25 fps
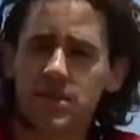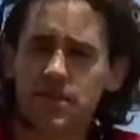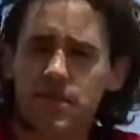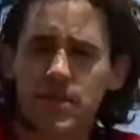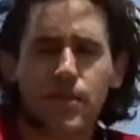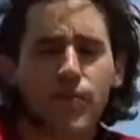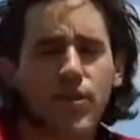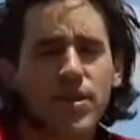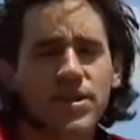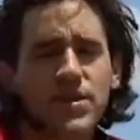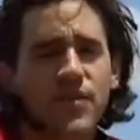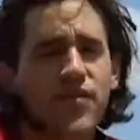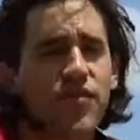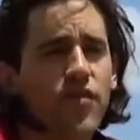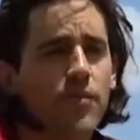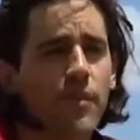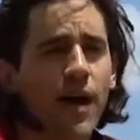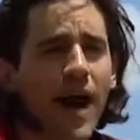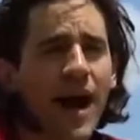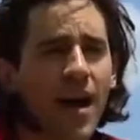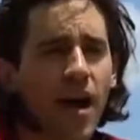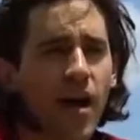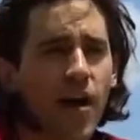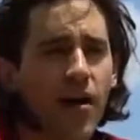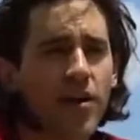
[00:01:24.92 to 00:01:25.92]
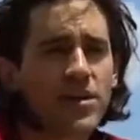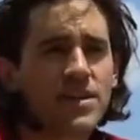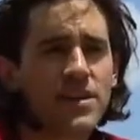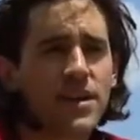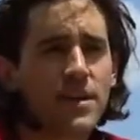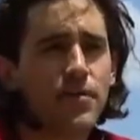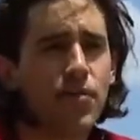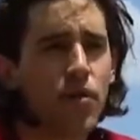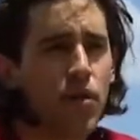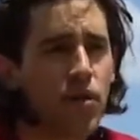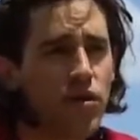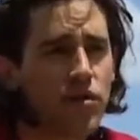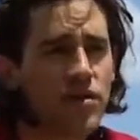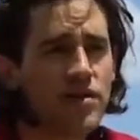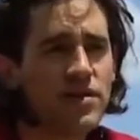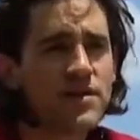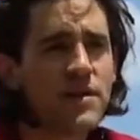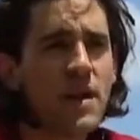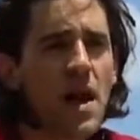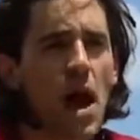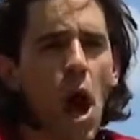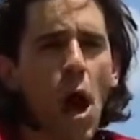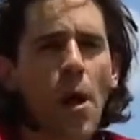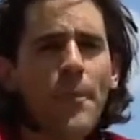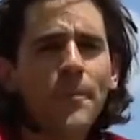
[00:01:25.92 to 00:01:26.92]
going to be places for monarchs and
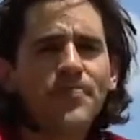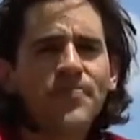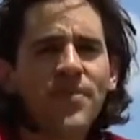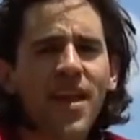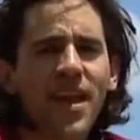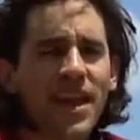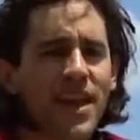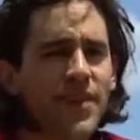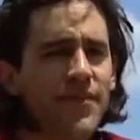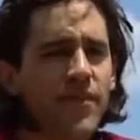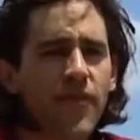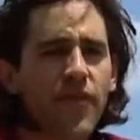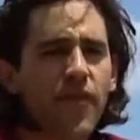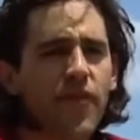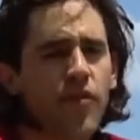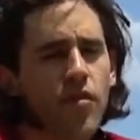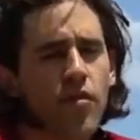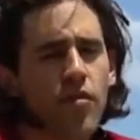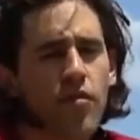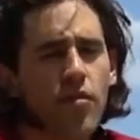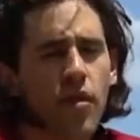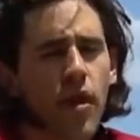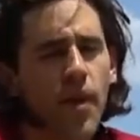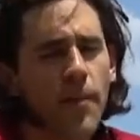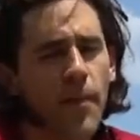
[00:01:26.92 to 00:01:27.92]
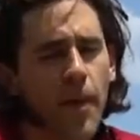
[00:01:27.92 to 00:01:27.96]
birds and even for